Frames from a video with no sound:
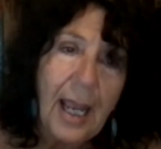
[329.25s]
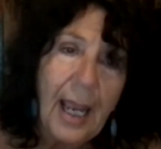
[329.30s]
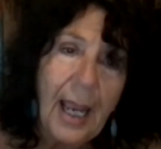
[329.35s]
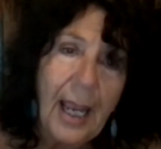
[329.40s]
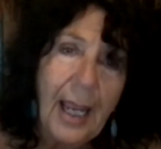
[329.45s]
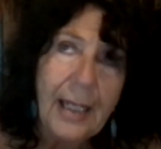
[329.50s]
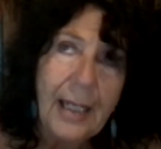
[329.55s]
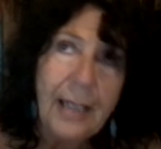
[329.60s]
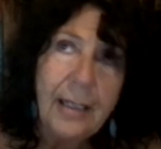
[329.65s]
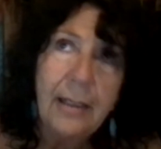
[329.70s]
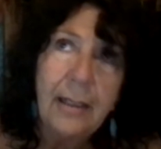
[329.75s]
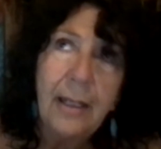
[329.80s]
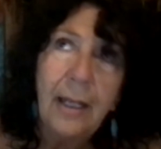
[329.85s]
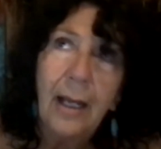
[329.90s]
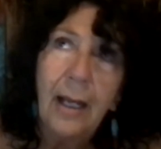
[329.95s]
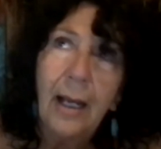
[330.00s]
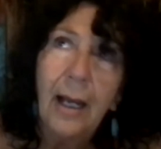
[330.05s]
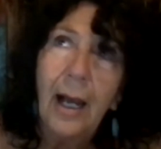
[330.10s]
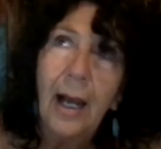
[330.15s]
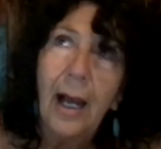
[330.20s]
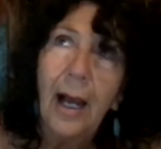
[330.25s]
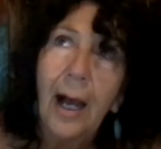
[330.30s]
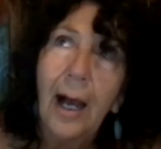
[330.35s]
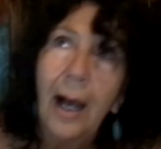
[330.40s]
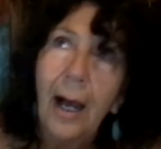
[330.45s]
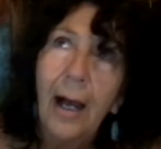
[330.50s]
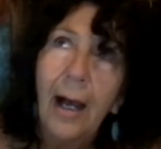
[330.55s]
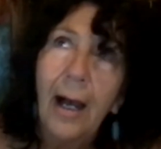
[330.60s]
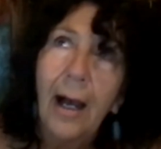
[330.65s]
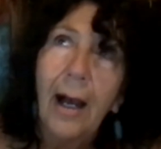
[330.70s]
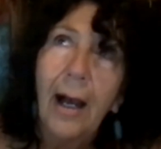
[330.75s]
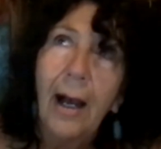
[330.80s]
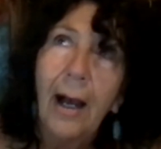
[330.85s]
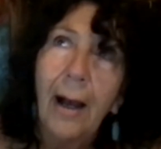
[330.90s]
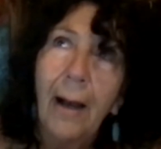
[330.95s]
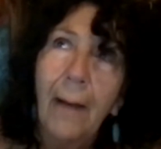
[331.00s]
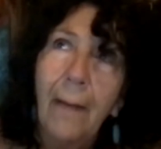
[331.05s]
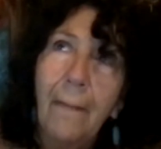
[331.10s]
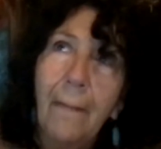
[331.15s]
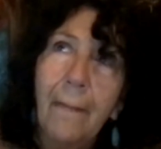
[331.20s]
And
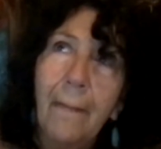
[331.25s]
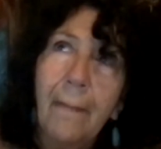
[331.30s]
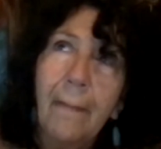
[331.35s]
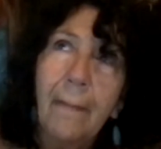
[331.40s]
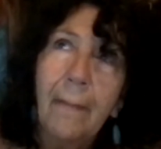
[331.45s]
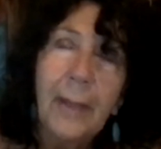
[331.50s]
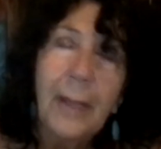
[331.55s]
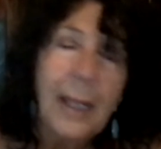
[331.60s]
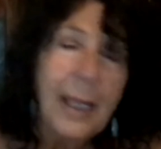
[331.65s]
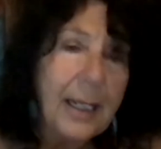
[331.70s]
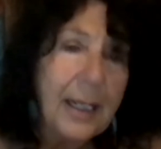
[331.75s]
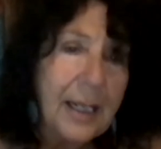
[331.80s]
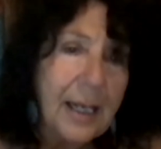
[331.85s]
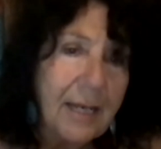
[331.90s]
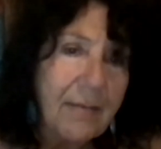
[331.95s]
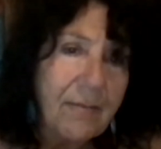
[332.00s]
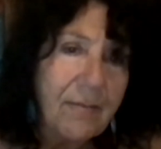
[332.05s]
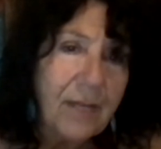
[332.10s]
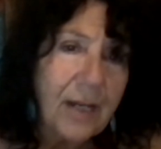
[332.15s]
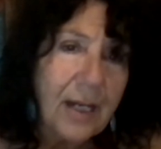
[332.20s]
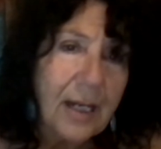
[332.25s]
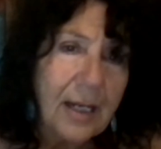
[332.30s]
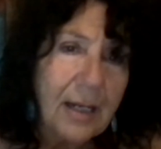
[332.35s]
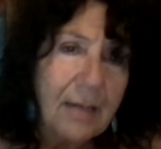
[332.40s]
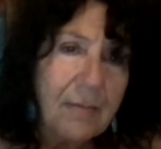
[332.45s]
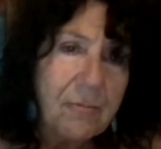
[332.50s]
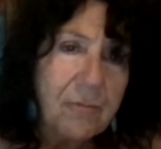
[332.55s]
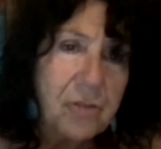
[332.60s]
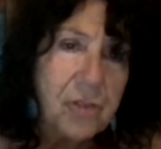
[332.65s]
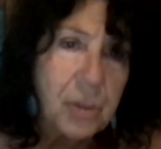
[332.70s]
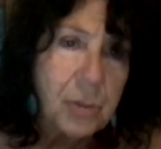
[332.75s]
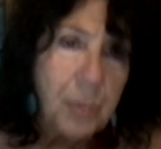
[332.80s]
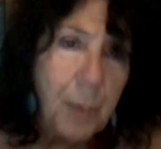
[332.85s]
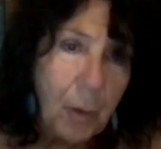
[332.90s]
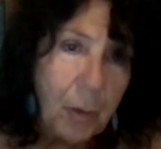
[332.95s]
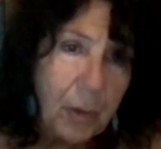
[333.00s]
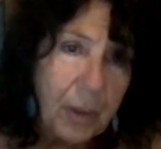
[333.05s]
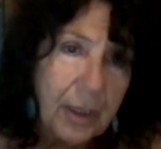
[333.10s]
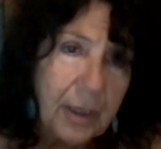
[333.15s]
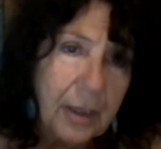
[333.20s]
I've
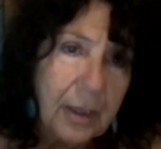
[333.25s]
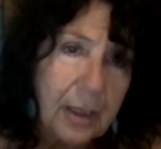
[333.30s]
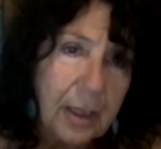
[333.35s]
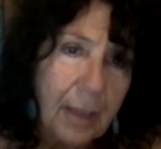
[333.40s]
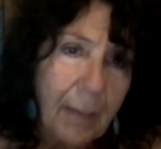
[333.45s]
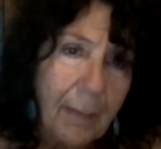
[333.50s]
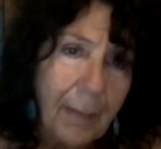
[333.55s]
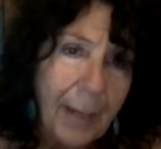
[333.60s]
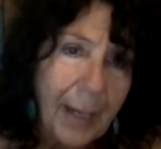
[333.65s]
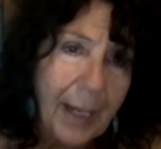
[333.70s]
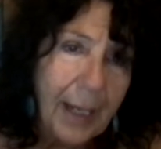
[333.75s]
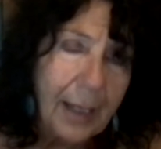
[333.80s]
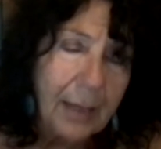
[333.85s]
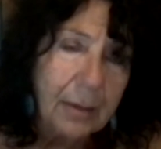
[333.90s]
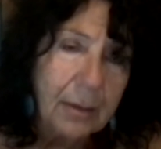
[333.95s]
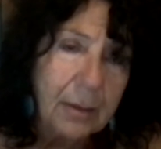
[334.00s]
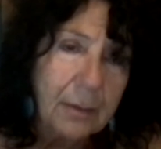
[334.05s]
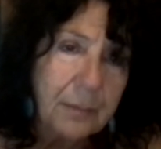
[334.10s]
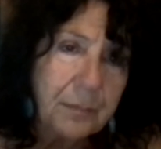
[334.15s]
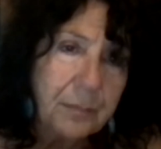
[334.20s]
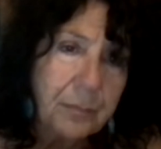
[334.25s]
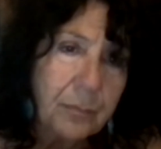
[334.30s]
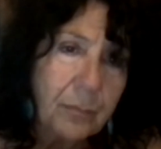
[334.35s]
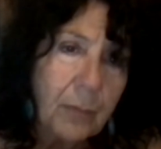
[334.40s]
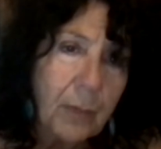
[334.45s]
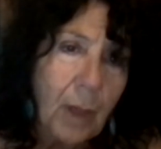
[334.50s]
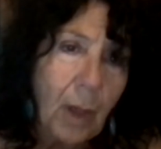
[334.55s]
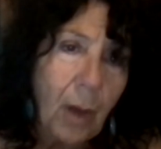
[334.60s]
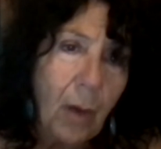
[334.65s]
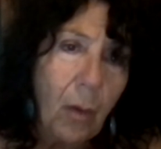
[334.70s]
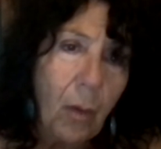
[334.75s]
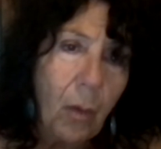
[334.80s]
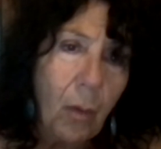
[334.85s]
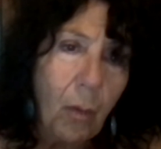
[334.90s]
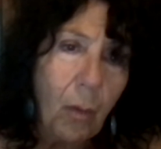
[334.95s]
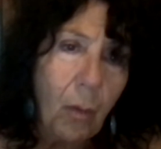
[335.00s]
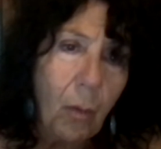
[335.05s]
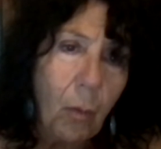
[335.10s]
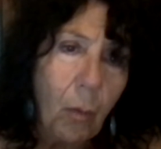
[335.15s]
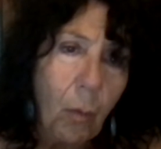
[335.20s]
spoken about
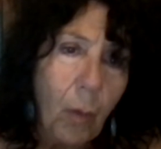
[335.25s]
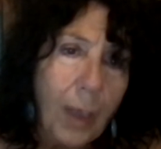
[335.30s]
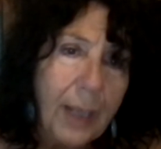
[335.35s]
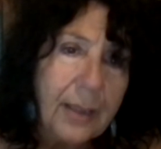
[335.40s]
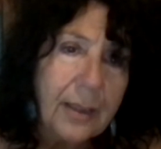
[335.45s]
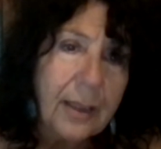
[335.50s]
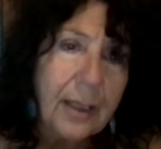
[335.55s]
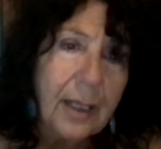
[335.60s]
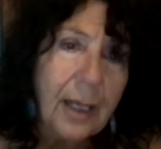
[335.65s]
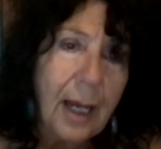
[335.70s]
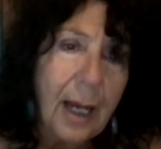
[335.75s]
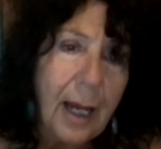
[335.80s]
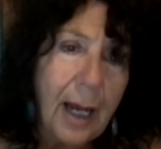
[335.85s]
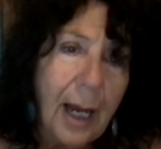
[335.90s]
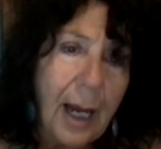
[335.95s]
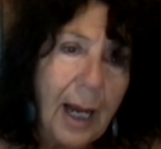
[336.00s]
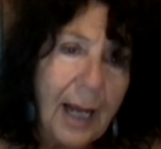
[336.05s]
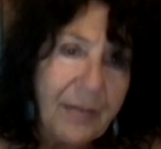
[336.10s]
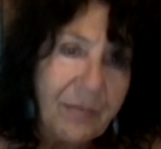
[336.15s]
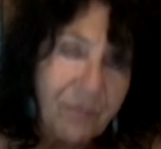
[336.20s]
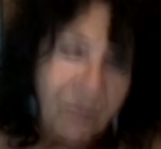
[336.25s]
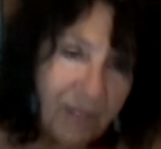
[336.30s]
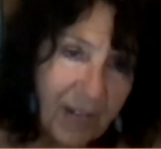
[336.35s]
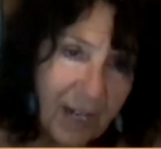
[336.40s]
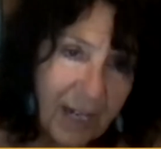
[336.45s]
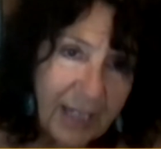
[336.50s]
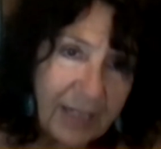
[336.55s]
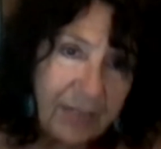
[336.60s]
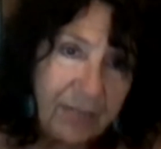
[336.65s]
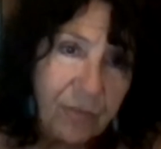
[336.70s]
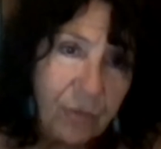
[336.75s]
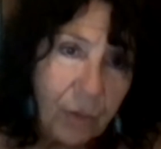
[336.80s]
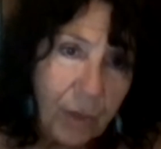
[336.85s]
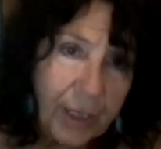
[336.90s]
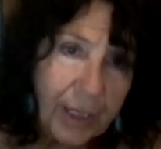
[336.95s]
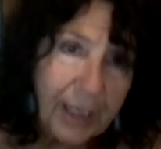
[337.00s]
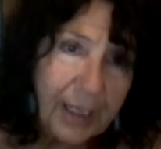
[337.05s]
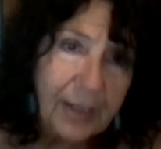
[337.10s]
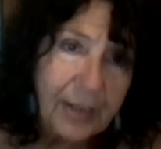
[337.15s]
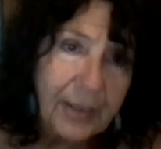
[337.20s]
what I fight for
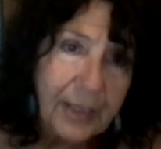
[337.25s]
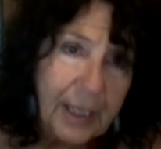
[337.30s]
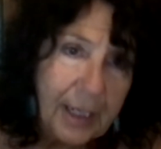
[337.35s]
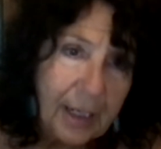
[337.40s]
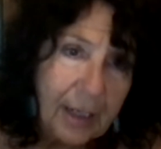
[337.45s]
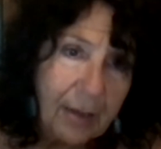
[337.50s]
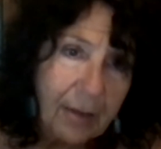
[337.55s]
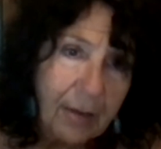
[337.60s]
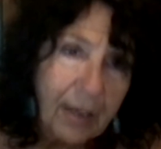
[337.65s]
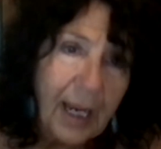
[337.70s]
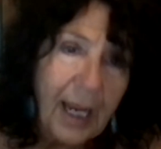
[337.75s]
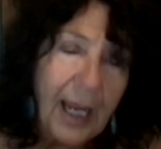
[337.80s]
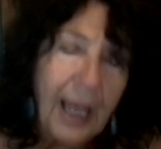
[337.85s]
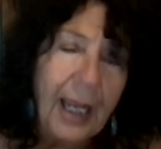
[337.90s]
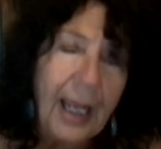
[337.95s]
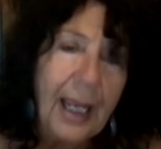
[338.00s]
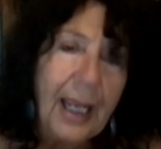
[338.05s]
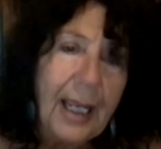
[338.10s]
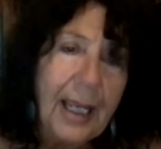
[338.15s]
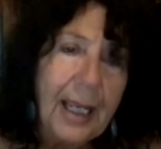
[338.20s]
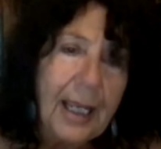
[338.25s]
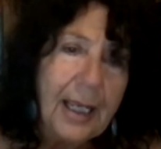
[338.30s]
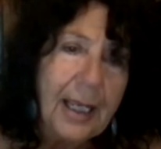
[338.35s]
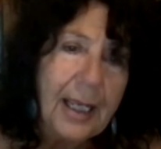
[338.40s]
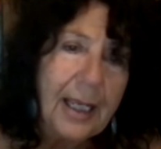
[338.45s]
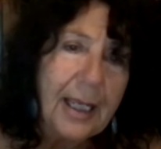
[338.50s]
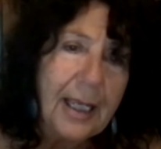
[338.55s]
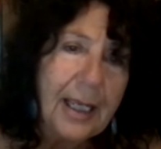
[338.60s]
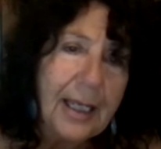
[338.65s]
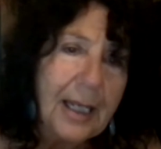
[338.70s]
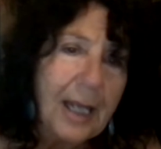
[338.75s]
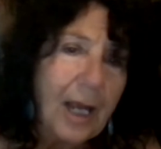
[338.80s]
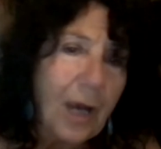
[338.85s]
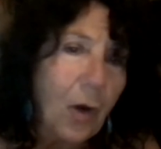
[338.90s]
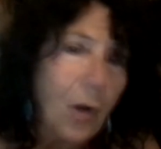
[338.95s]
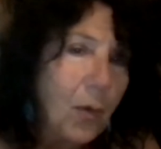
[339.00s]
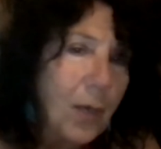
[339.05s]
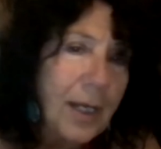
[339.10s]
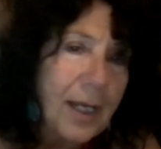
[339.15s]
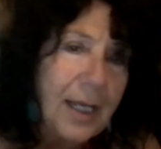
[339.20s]
down here. And I
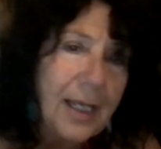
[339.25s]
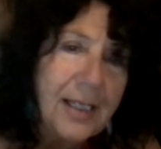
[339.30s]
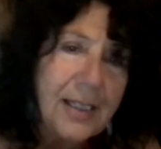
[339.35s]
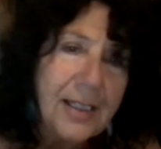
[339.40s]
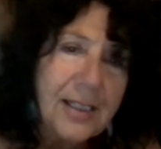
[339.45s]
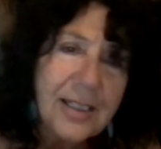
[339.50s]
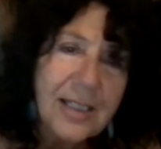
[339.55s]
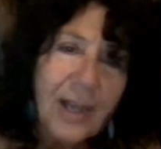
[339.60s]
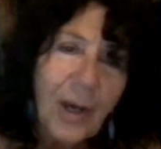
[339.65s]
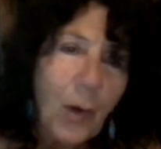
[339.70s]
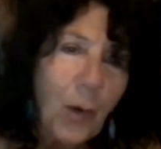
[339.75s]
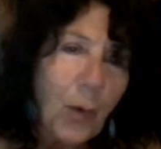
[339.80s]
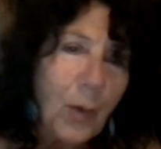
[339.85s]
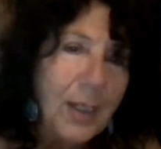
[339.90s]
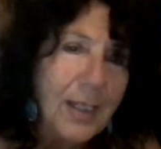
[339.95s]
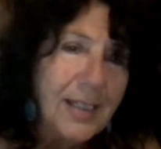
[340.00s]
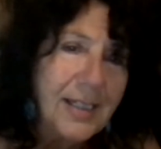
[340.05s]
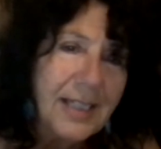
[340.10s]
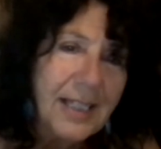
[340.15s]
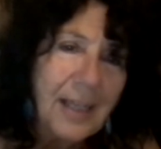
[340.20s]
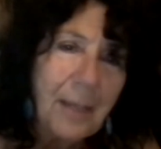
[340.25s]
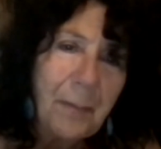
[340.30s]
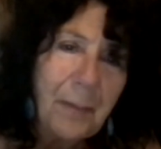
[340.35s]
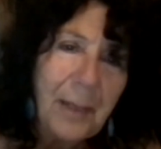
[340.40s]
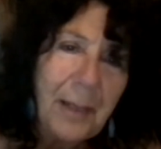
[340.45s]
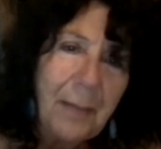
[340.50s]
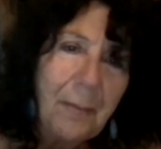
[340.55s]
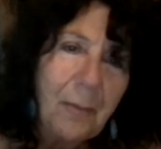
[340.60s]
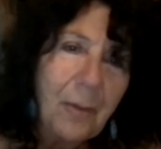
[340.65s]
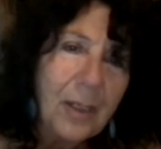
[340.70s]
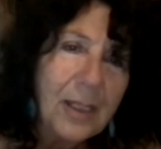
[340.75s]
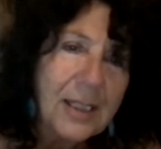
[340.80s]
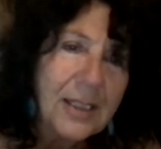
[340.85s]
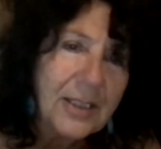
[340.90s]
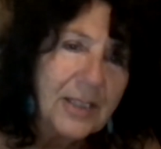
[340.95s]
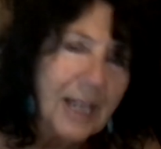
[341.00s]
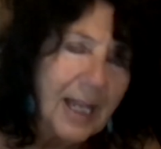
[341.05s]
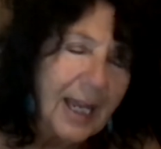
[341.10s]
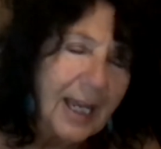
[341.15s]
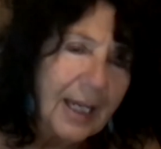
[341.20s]
always get people
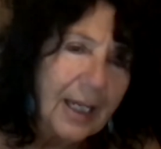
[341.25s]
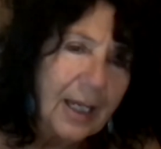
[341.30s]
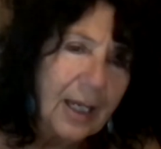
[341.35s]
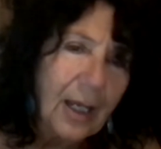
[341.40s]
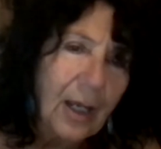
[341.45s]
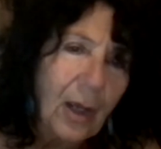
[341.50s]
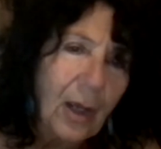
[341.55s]
that's like,